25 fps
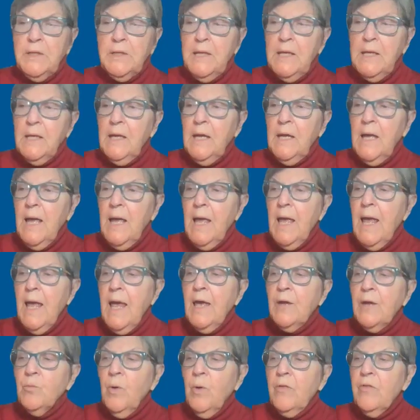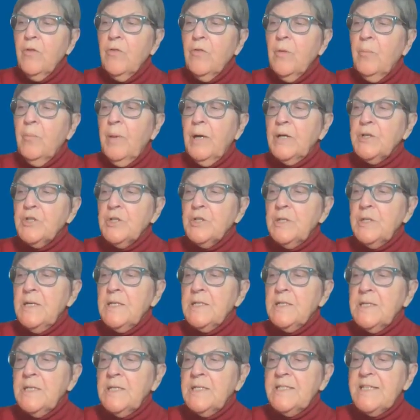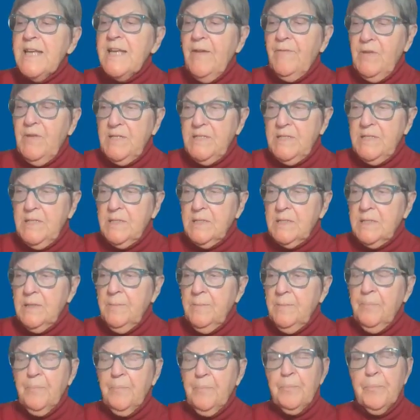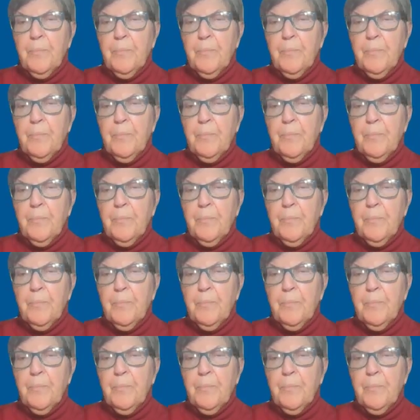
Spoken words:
funding and whether the budget is in deficit.